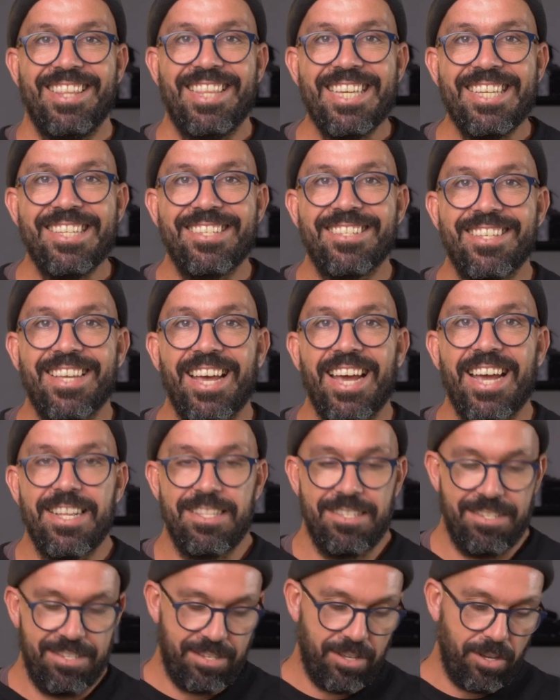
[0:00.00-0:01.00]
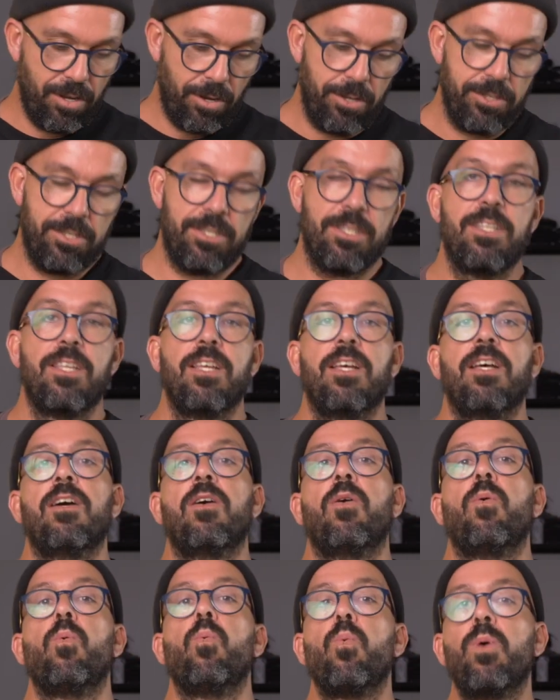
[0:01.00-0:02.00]
These skates cost
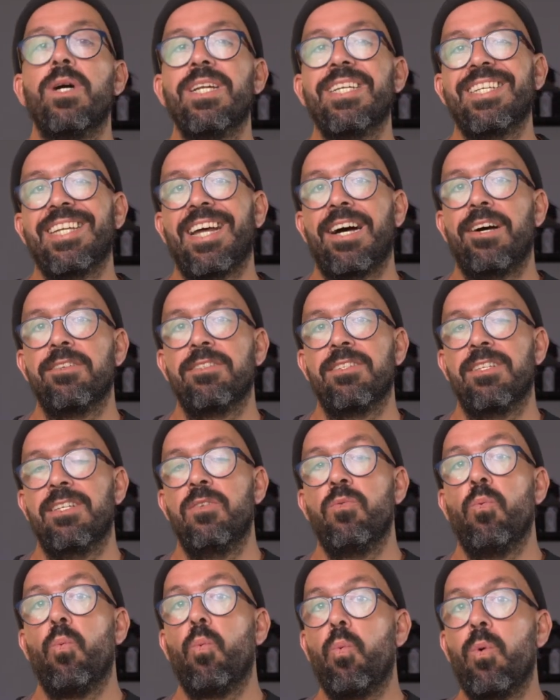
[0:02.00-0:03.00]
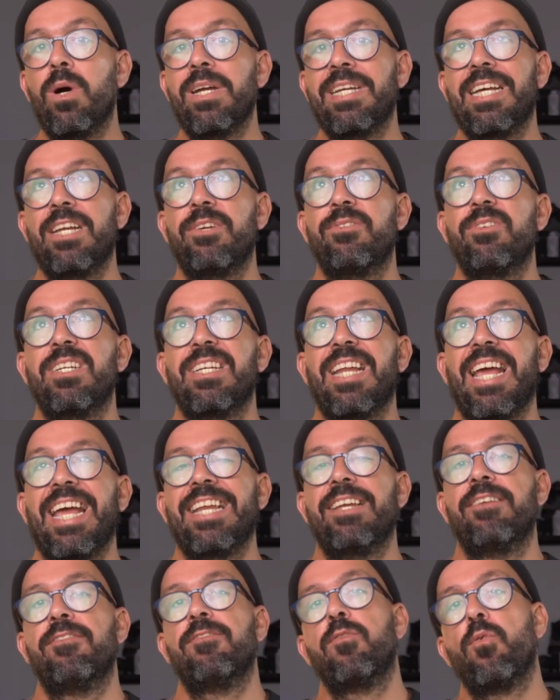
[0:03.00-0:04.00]

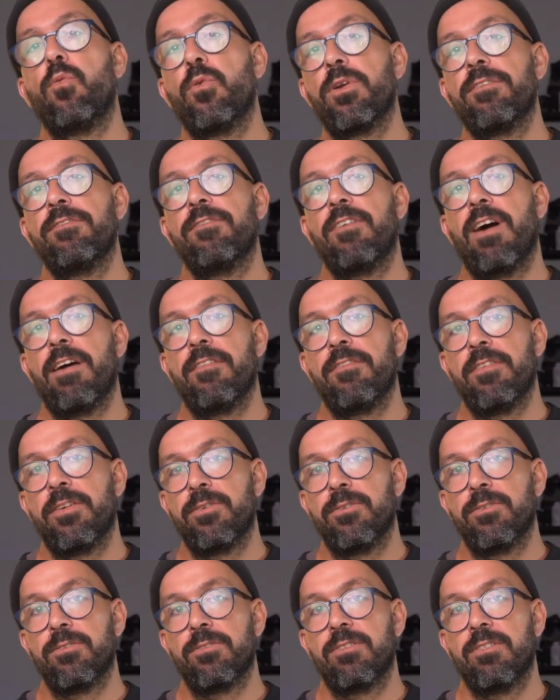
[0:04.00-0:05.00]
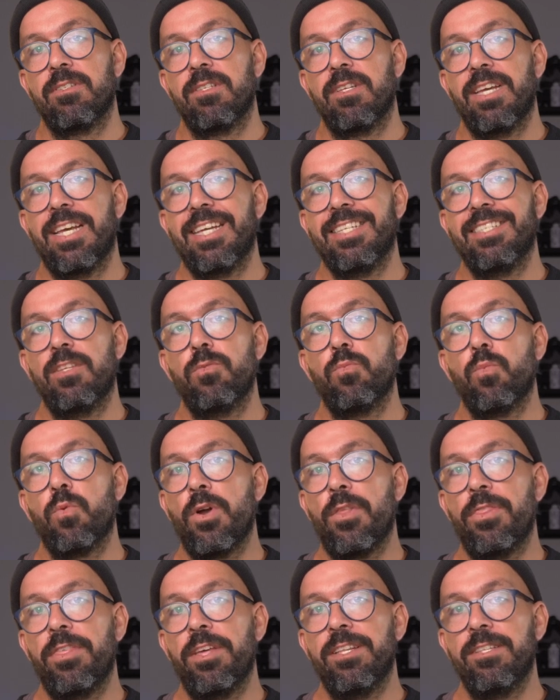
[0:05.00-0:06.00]
1,145 euros. Is it
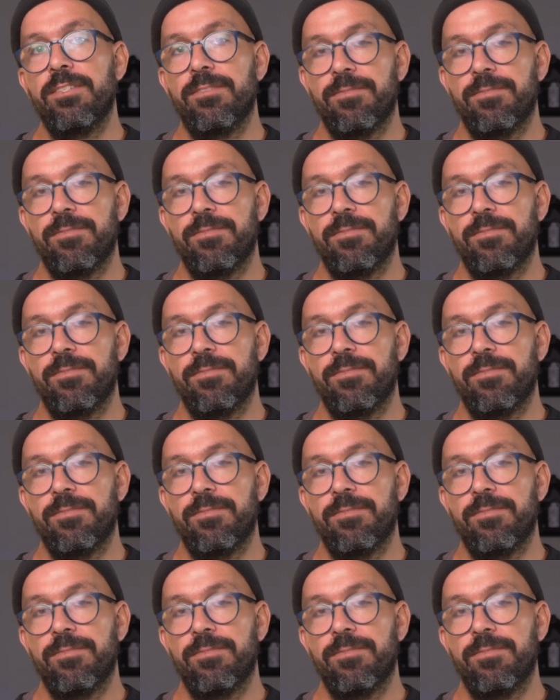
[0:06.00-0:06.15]
worth it?